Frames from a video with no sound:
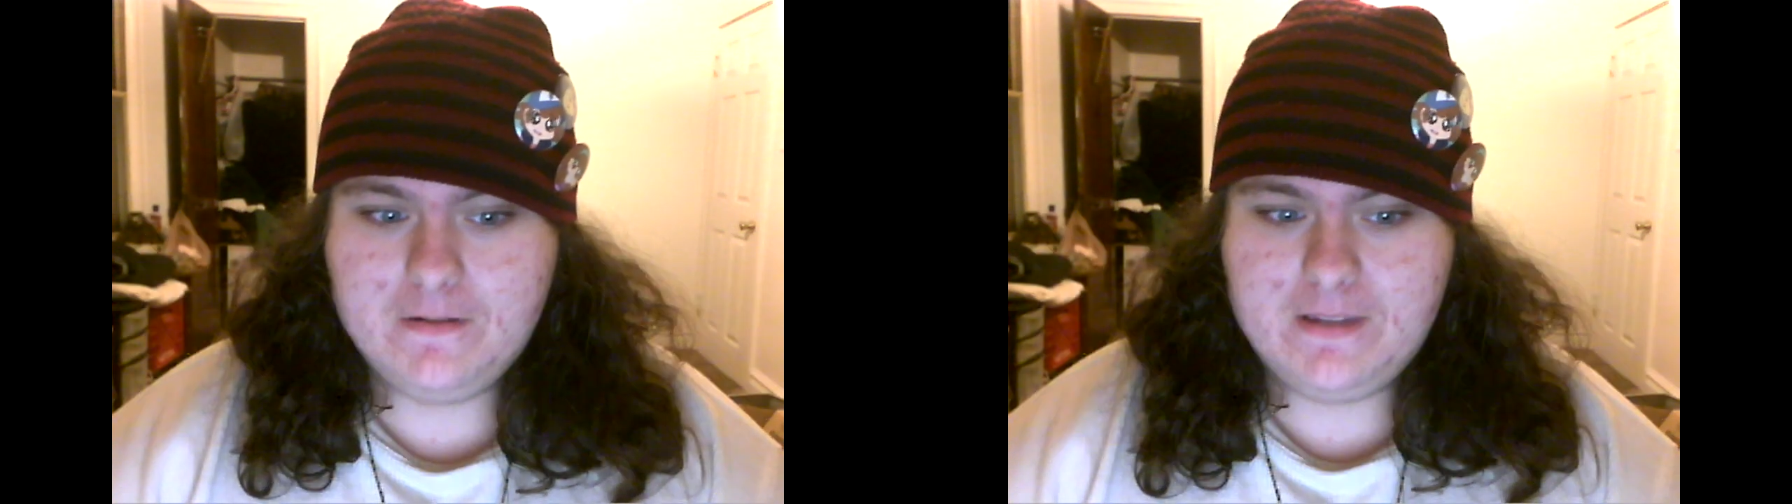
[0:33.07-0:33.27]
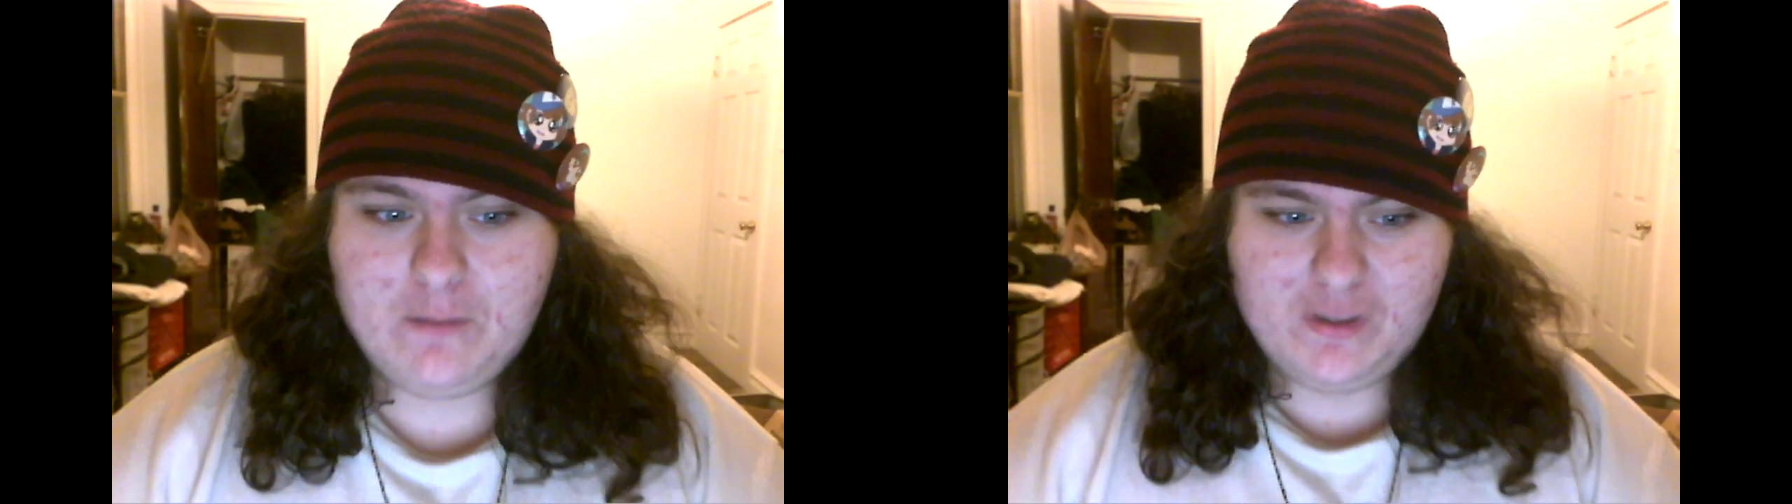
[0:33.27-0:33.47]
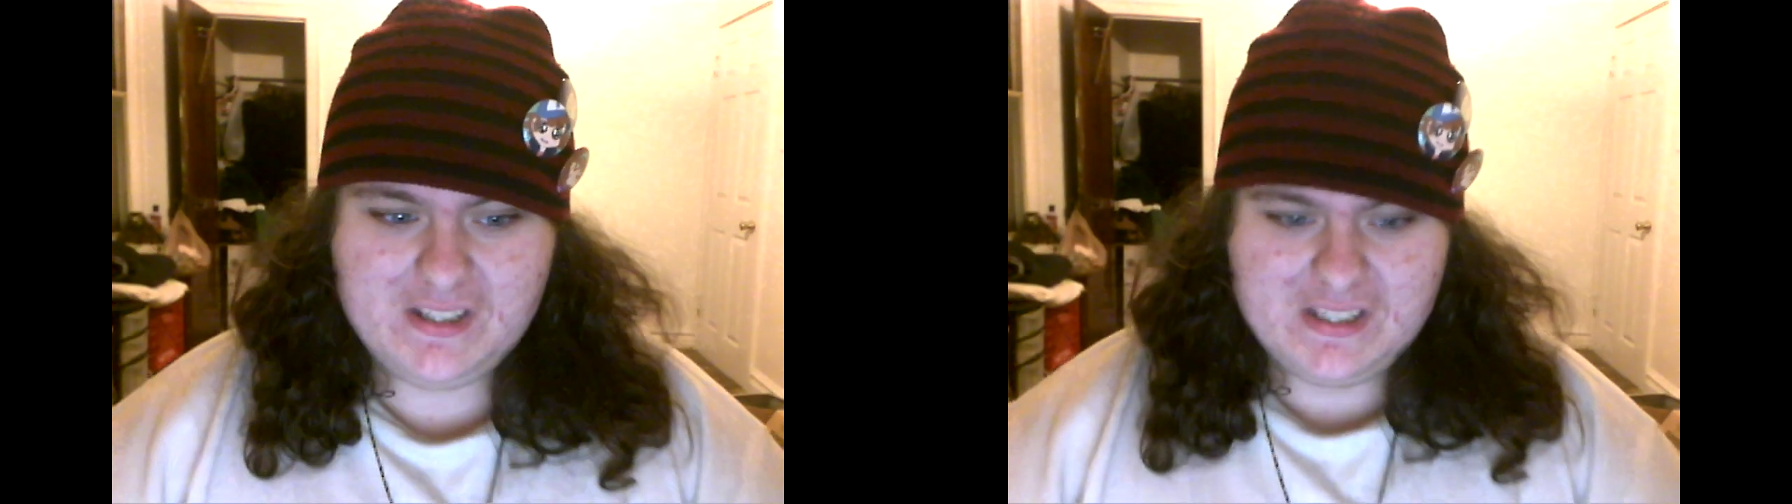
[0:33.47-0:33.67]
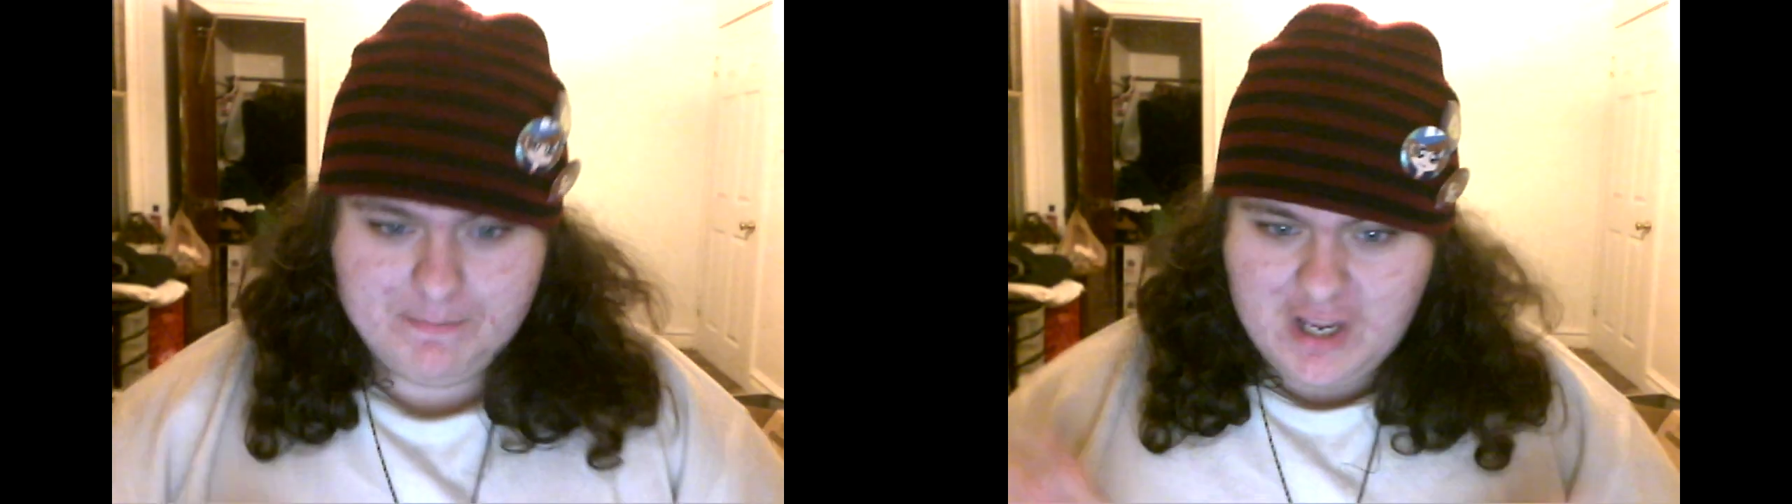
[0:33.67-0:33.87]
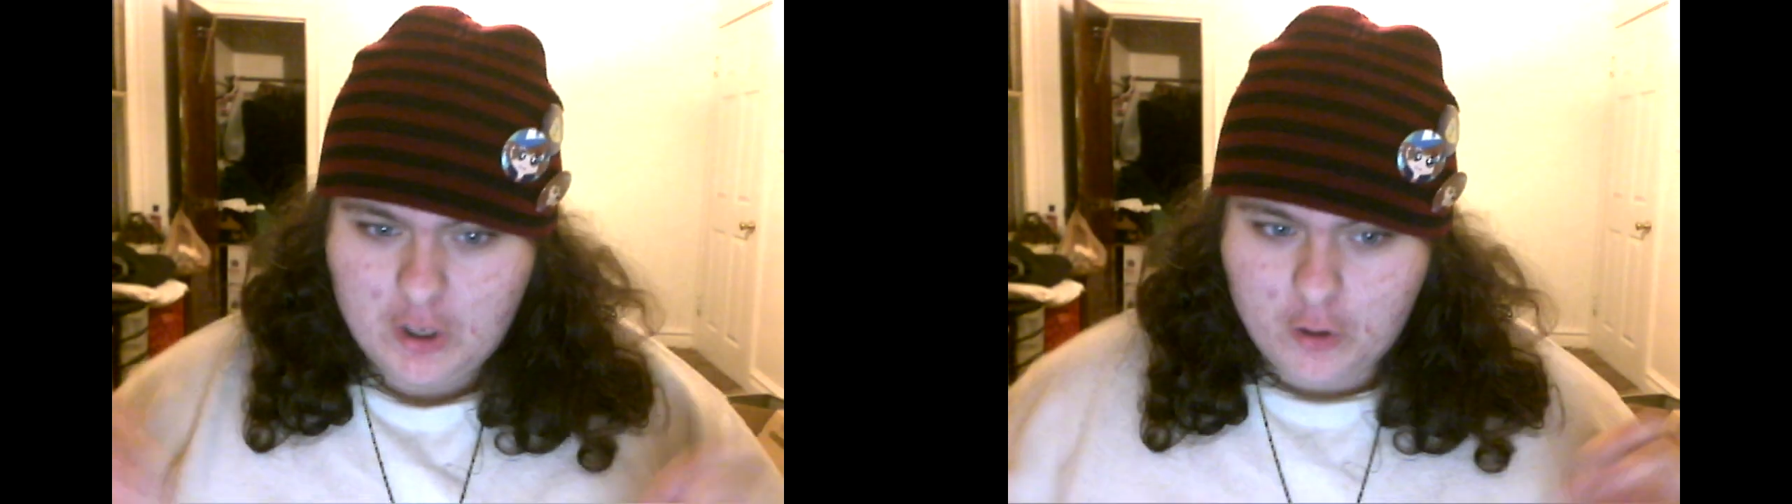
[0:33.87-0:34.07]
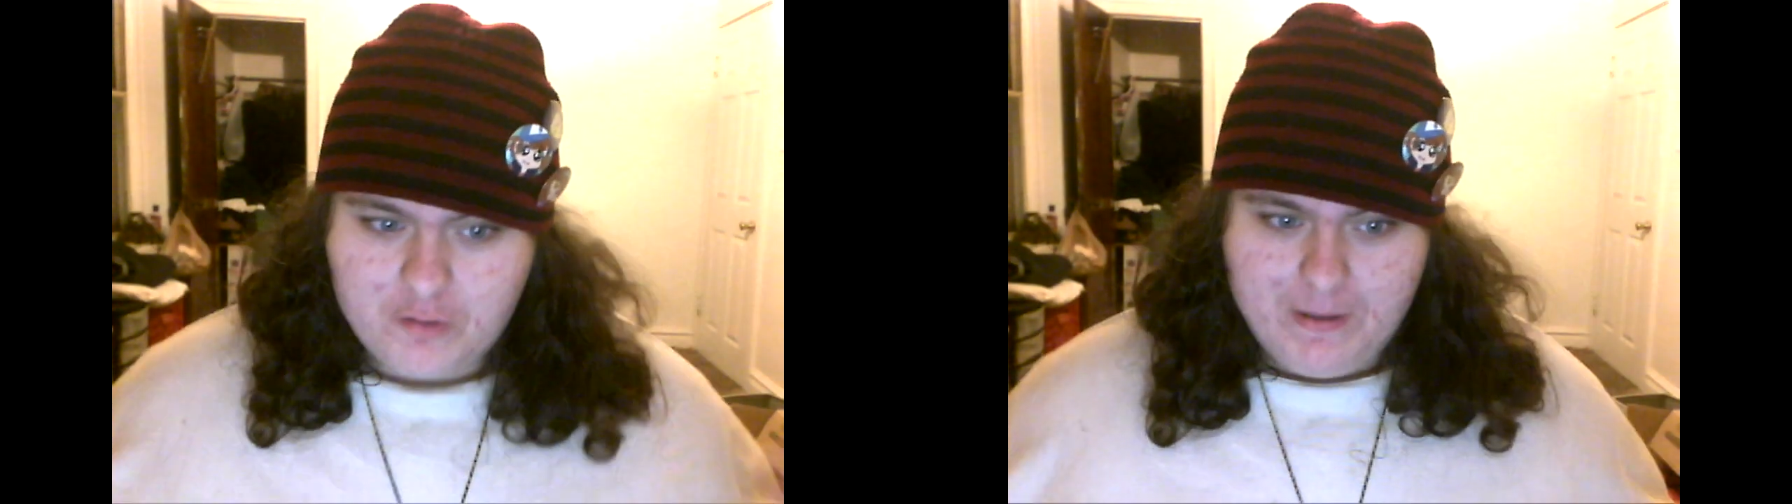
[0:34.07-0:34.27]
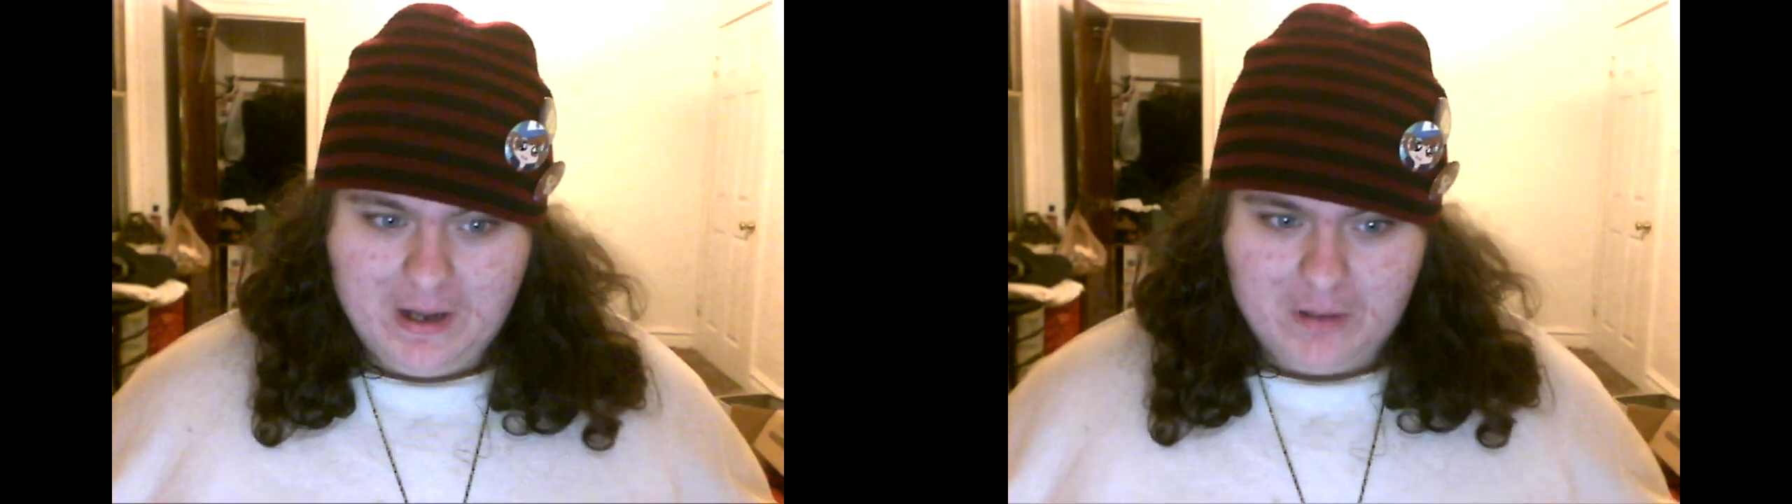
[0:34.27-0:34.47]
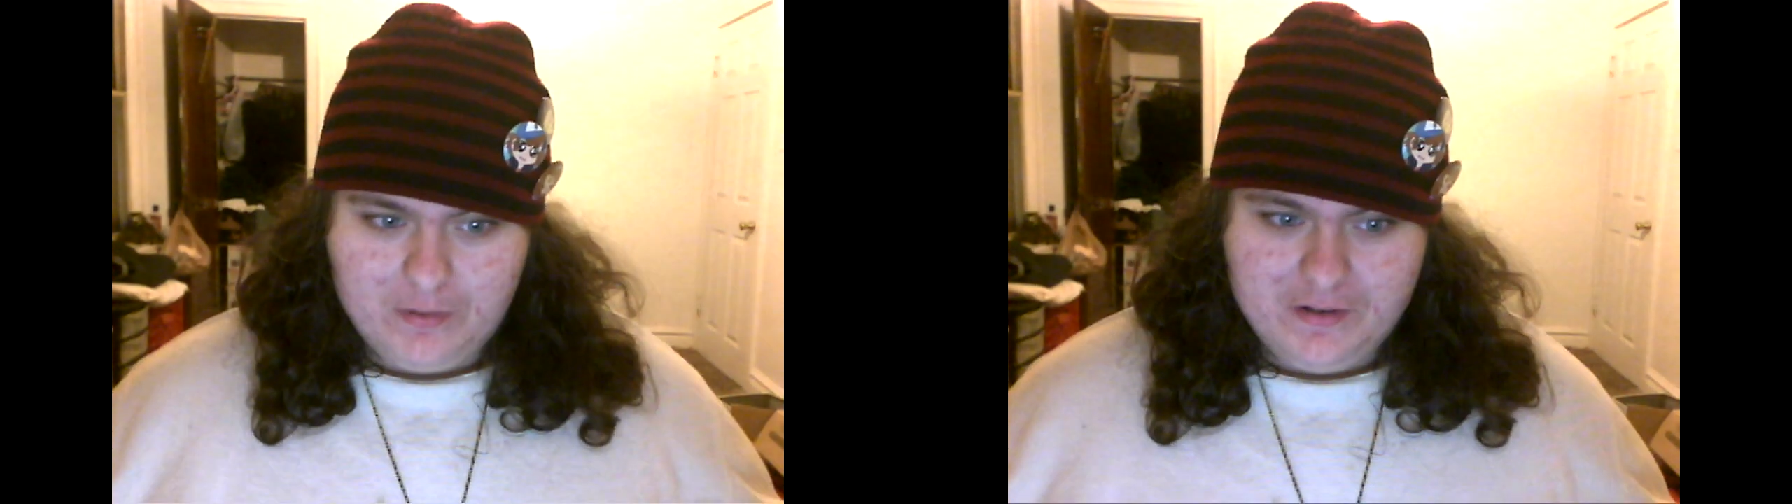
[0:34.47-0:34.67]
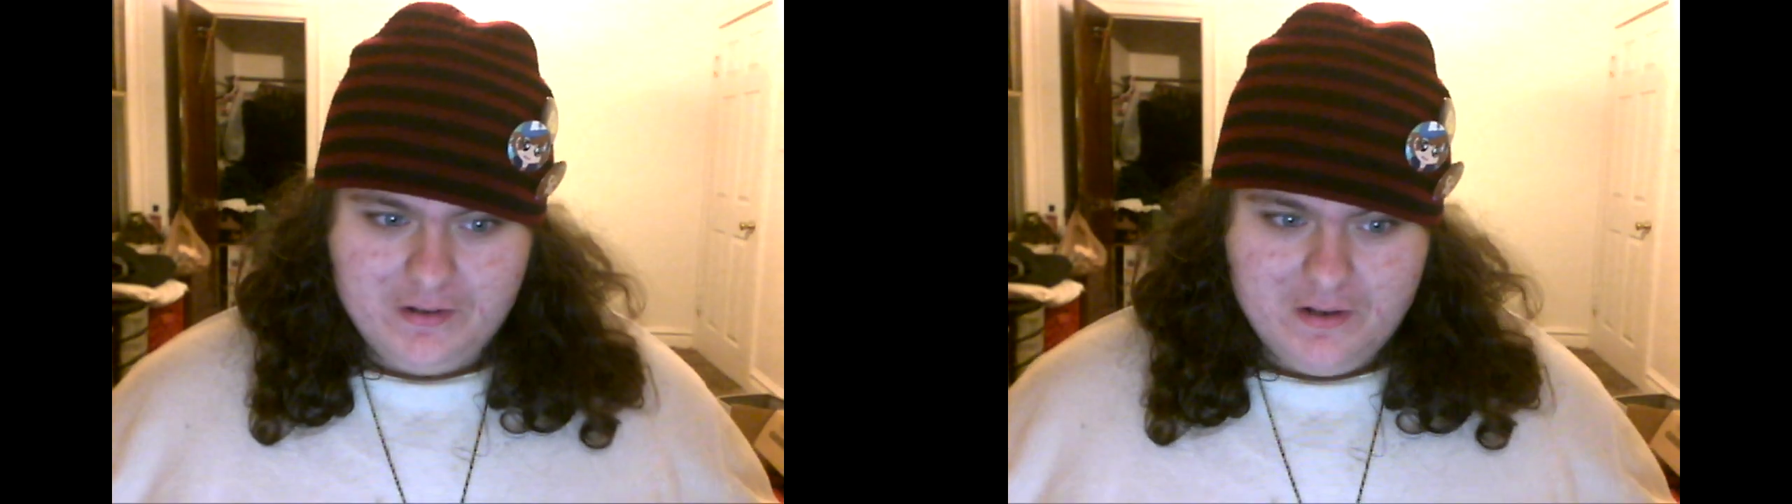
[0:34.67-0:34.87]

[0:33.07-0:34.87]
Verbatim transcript: that wants to be Earthbound,